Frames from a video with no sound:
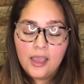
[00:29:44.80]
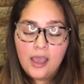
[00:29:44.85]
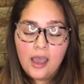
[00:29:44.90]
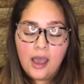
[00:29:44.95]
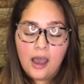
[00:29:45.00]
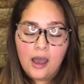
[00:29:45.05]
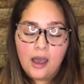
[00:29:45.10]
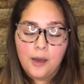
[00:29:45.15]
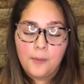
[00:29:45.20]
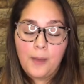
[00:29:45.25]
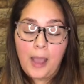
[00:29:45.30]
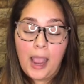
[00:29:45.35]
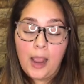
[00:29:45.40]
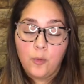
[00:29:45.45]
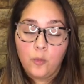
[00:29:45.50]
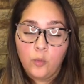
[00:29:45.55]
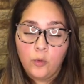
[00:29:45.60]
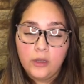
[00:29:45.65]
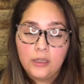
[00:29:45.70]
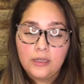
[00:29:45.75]
I
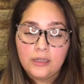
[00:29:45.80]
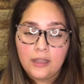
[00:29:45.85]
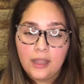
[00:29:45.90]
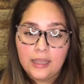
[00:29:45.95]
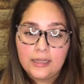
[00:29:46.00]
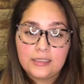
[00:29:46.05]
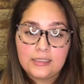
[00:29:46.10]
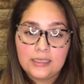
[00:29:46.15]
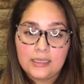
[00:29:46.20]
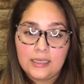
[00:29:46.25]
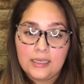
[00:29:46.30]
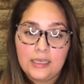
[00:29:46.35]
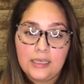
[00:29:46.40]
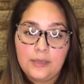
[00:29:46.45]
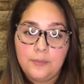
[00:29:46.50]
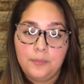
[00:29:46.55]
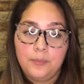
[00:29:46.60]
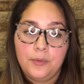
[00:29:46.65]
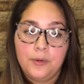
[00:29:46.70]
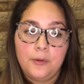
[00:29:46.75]
would like to
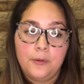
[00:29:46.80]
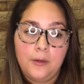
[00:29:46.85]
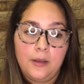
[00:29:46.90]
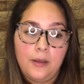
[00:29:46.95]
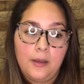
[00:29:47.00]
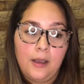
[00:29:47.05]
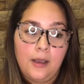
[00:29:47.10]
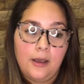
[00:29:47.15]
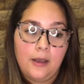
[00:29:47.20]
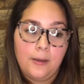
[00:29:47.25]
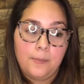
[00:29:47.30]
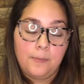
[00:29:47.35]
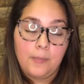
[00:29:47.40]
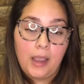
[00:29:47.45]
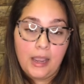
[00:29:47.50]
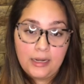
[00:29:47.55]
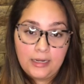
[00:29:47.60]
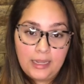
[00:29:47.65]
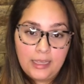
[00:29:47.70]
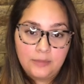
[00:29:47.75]
keep
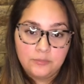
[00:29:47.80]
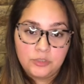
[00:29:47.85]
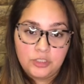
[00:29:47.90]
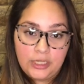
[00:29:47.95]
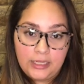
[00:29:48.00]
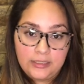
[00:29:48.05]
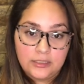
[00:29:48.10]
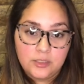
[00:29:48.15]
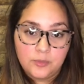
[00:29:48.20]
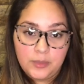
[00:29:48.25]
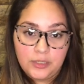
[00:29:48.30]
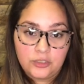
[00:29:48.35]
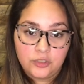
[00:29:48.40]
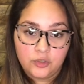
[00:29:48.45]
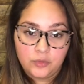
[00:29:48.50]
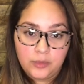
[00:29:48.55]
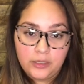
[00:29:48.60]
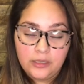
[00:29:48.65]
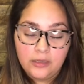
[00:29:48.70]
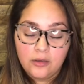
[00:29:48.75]
my name, Jane's Big
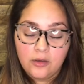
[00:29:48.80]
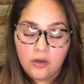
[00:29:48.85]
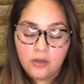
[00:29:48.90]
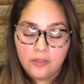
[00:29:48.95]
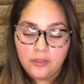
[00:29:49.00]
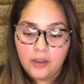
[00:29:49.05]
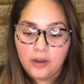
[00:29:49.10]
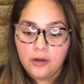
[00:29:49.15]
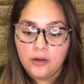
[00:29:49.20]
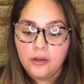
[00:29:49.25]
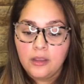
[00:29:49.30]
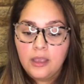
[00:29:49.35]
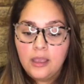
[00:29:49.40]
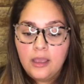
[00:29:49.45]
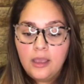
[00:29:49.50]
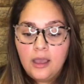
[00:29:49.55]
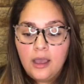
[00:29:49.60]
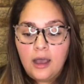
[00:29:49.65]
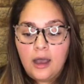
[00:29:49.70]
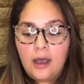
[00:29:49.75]
Shrink, on there,
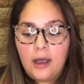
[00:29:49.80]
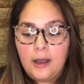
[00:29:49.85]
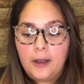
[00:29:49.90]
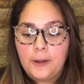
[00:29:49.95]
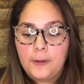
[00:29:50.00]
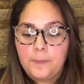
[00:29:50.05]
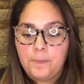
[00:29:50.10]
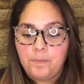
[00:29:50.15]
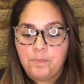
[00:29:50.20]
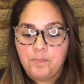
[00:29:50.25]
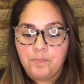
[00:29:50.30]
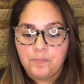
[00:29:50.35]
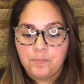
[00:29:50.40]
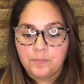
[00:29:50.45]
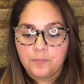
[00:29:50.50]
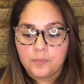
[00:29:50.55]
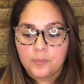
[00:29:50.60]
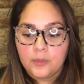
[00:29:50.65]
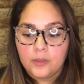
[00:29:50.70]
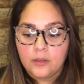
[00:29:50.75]

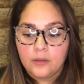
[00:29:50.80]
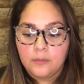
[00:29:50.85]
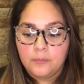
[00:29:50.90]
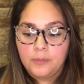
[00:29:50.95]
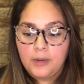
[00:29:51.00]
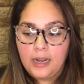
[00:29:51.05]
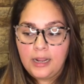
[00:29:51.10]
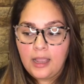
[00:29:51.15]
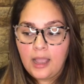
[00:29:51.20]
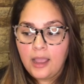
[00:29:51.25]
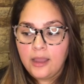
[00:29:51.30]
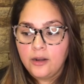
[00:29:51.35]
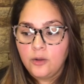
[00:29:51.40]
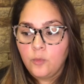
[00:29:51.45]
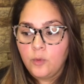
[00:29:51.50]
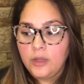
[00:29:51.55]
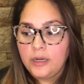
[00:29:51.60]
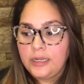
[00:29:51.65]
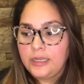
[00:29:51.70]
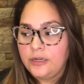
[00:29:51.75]
but I kind of
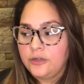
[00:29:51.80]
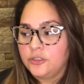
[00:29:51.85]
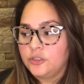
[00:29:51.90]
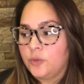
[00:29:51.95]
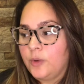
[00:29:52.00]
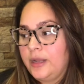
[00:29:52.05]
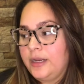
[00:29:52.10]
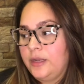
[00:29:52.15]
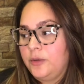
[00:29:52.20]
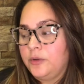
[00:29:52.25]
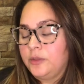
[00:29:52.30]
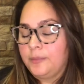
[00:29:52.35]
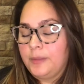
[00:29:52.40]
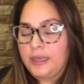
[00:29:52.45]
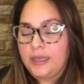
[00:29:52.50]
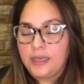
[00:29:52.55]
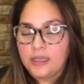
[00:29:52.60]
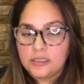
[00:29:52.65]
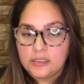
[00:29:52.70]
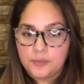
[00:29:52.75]
want to intertwine it with my
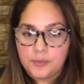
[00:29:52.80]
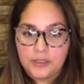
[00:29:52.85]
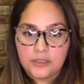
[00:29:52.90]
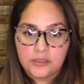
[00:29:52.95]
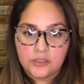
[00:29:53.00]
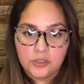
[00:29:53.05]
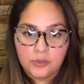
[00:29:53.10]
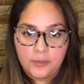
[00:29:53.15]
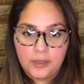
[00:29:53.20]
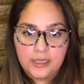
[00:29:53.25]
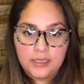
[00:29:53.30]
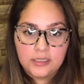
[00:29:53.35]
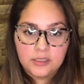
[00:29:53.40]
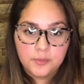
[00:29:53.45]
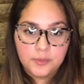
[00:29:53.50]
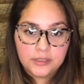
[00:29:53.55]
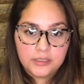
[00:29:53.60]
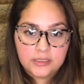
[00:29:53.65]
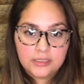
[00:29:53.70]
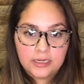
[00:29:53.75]
husband. So my
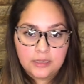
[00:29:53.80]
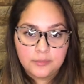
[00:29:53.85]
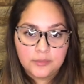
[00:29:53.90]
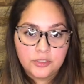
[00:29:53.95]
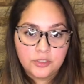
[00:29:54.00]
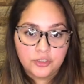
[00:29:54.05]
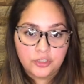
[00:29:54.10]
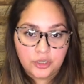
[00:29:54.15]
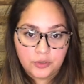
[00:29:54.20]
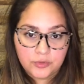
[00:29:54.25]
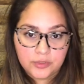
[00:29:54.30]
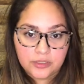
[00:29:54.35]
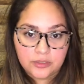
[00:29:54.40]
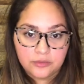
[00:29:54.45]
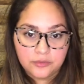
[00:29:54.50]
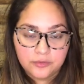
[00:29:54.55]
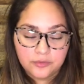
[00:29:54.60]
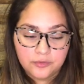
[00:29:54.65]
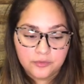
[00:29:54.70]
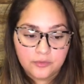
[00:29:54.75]
husband's name is
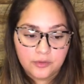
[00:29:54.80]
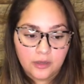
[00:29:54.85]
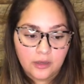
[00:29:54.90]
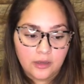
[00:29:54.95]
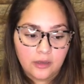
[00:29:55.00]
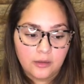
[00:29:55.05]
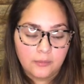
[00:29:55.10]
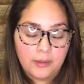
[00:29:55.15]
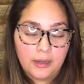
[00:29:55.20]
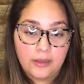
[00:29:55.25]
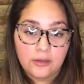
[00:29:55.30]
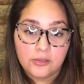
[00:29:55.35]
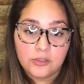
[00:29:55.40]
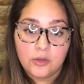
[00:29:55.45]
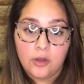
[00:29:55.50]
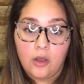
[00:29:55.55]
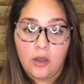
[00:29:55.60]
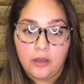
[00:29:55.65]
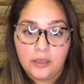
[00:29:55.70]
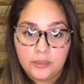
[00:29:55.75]
Joseph. I also
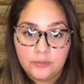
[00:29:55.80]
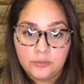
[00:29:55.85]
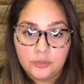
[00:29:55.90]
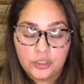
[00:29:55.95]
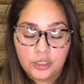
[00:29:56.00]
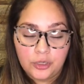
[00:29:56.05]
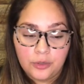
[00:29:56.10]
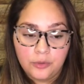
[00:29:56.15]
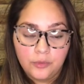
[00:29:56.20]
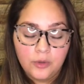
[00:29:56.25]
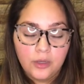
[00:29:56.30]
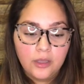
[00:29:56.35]
call him Joe.